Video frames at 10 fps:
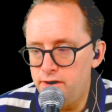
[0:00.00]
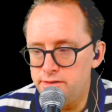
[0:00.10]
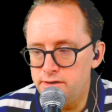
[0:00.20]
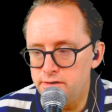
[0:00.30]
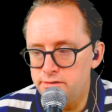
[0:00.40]

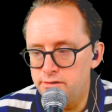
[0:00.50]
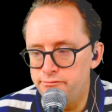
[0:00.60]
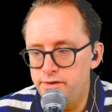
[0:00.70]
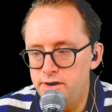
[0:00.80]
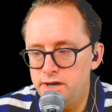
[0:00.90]
and they're
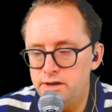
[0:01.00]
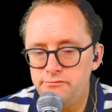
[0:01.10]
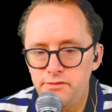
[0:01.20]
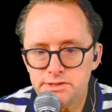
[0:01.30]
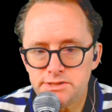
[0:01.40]
very
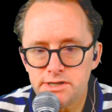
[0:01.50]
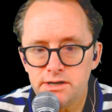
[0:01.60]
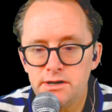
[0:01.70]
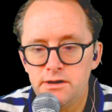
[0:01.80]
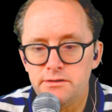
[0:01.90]
convincing